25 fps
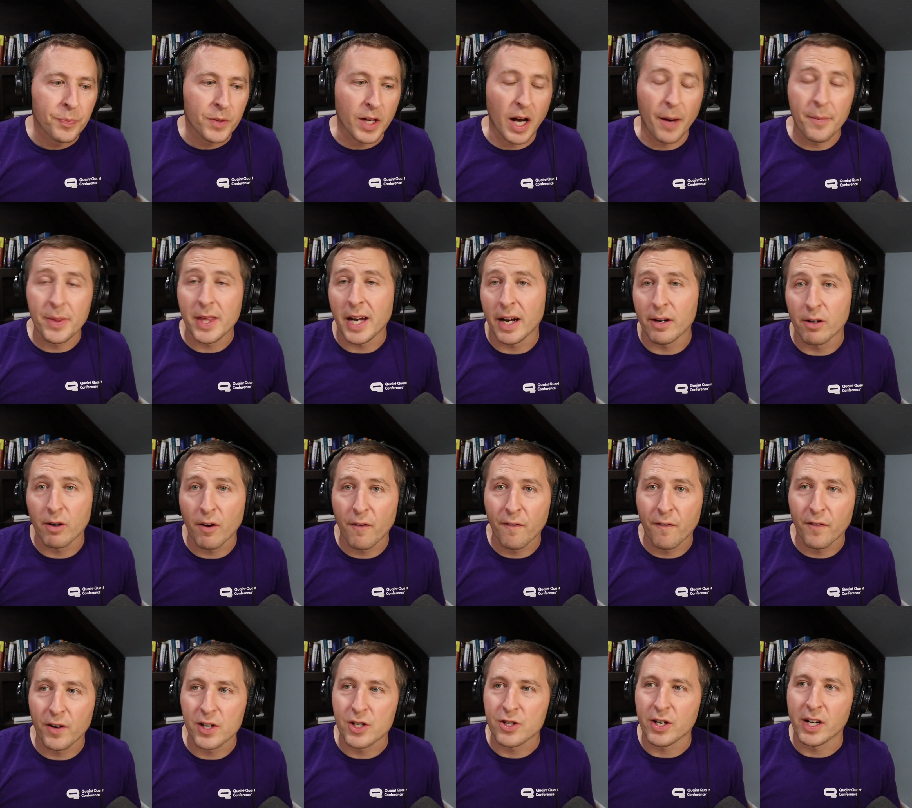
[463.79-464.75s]
And then I
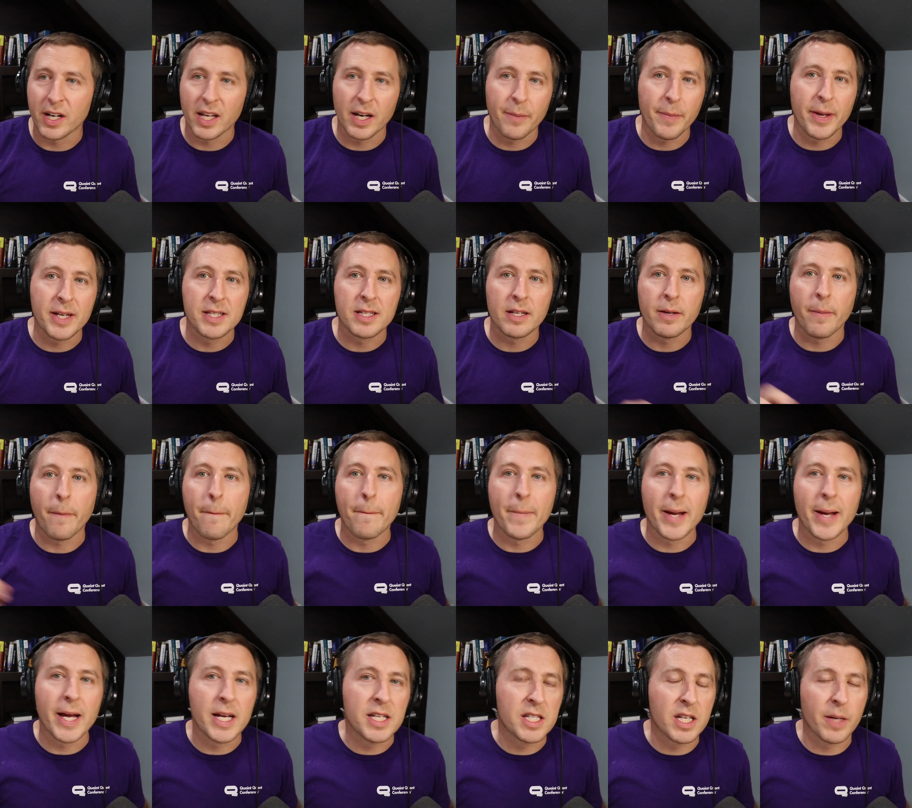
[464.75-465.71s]
refrigerate it and it makes an
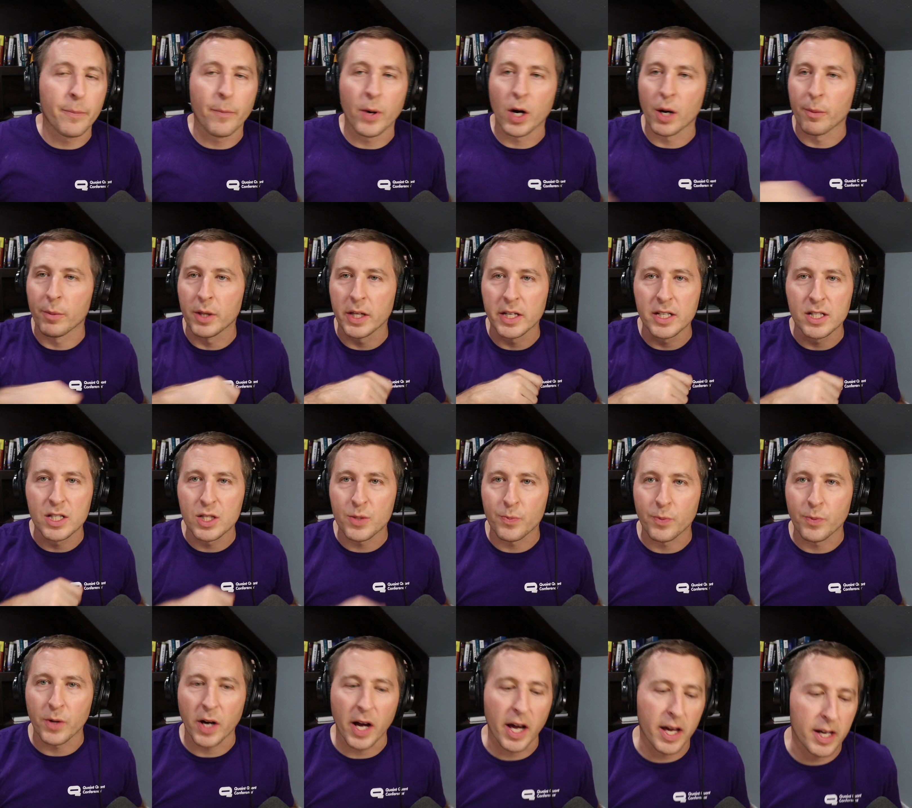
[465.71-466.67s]
amazing marmalade
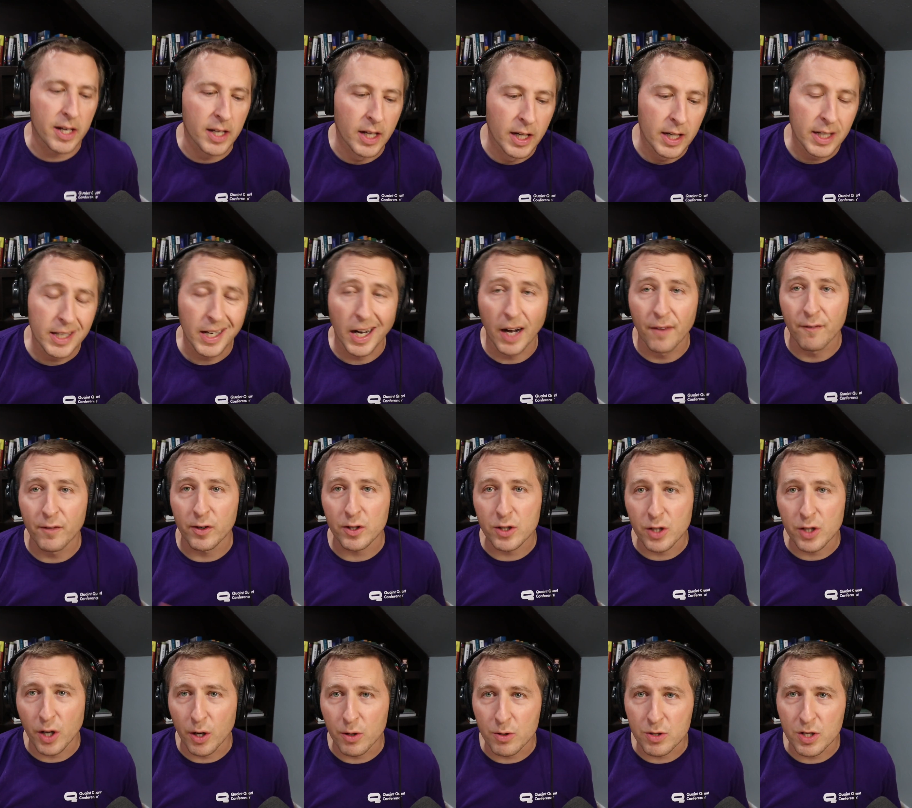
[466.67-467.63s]
spread for
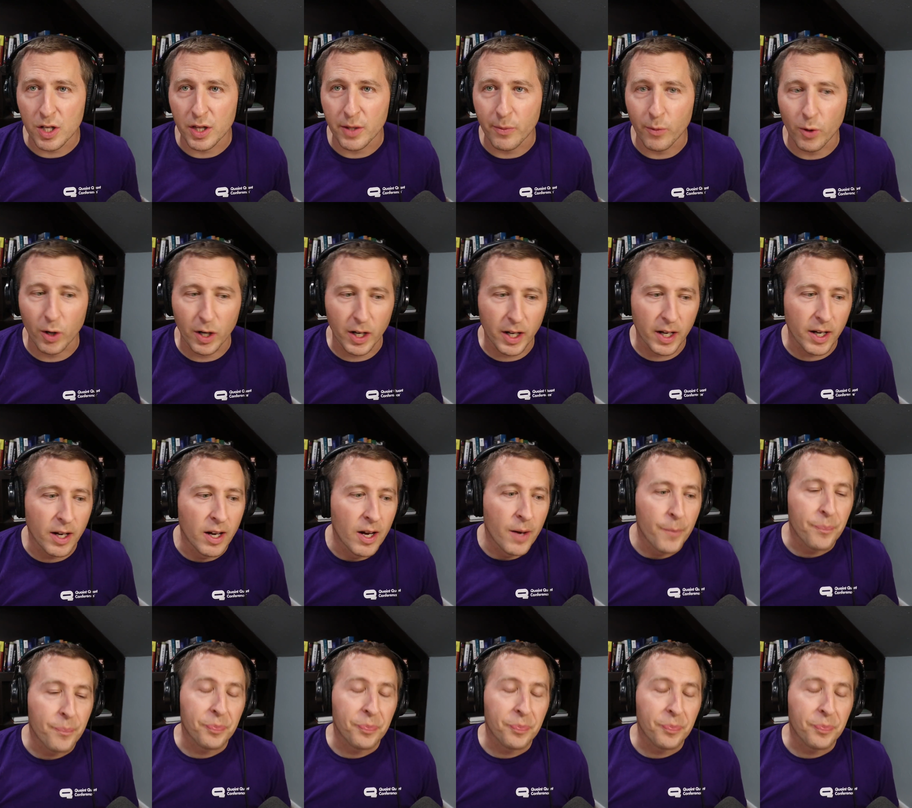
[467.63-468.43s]
toast in the morning.